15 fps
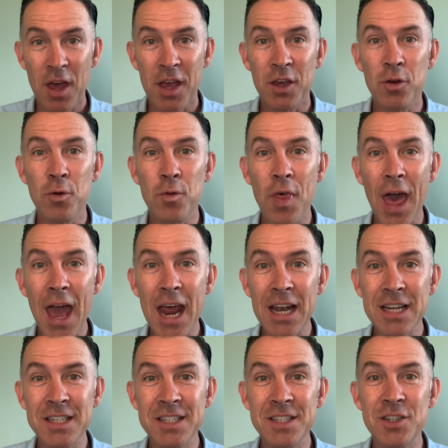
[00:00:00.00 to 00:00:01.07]
you
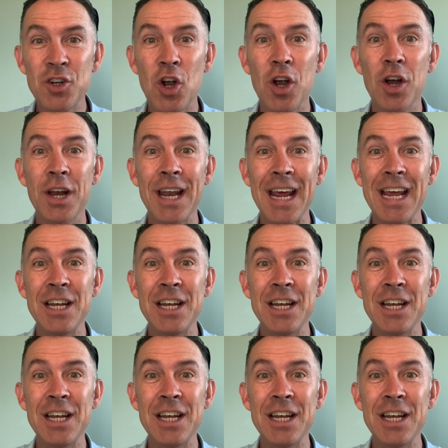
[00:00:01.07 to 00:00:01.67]
then turn it